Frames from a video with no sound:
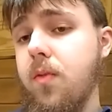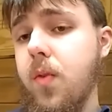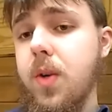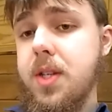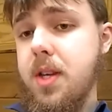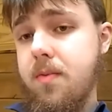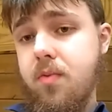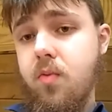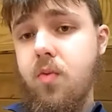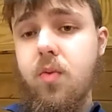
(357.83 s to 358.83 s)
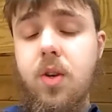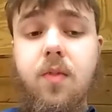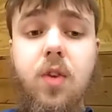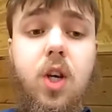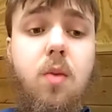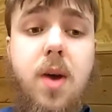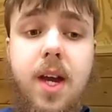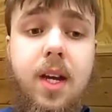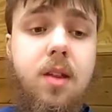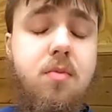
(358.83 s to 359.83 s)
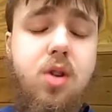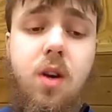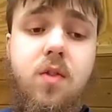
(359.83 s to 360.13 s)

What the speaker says: For example, if we go back in the book